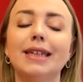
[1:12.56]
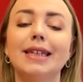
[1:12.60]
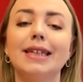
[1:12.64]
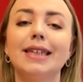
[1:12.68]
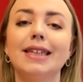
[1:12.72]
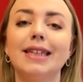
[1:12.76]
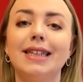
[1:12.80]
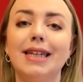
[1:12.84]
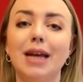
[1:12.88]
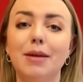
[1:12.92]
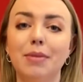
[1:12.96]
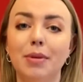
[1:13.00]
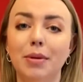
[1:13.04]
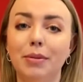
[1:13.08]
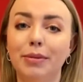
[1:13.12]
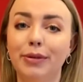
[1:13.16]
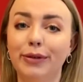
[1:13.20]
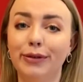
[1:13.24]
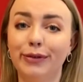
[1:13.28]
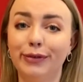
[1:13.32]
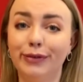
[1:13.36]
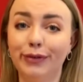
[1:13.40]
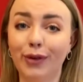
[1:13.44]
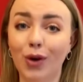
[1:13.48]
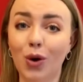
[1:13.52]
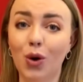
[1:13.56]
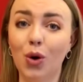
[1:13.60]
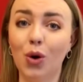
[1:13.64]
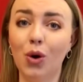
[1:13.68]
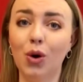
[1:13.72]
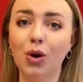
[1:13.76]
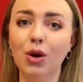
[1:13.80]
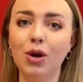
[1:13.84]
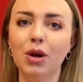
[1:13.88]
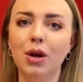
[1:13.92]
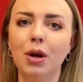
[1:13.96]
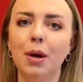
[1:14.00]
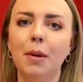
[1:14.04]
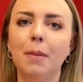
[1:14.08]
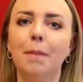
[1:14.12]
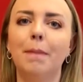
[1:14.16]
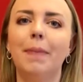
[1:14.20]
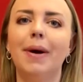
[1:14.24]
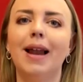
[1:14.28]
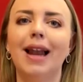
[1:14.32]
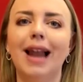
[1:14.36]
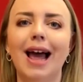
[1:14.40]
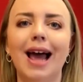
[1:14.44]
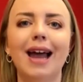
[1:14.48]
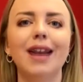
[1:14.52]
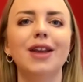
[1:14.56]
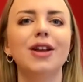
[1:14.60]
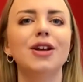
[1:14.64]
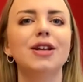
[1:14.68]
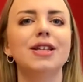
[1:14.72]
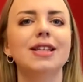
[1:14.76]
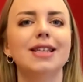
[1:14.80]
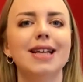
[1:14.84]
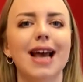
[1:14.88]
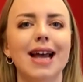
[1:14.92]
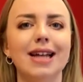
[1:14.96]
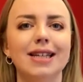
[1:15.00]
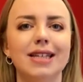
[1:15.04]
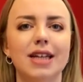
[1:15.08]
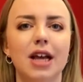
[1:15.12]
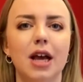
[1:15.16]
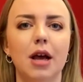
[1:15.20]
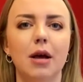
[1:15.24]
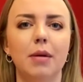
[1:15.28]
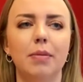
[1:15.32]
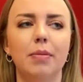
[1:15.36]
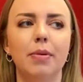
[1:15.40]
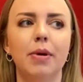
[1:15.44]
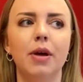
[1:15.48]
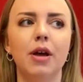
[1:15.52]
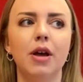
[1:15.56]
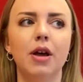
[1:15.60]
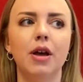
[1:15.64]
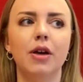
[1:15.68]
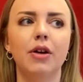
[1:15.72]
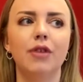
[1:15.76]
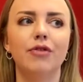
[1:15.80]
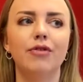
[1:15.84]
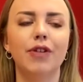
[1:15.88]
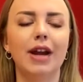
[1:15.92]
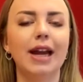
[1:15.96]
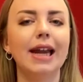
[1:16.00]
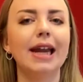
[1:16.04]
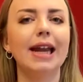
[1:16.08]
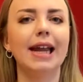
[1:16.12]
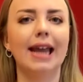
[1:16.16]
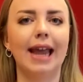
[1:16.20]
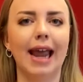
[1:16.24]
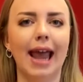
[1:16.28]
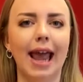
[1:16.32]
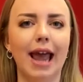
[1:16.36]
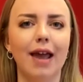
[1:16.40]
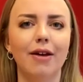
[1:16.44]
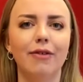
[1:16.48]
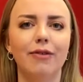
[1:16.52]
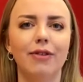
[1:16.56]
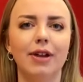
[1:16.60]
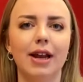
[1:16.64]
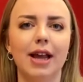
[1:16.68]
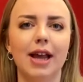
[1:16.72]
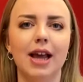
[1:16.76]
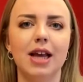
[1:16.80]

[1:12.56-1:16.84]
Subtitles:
Tip number 4, plan your setup really carefully.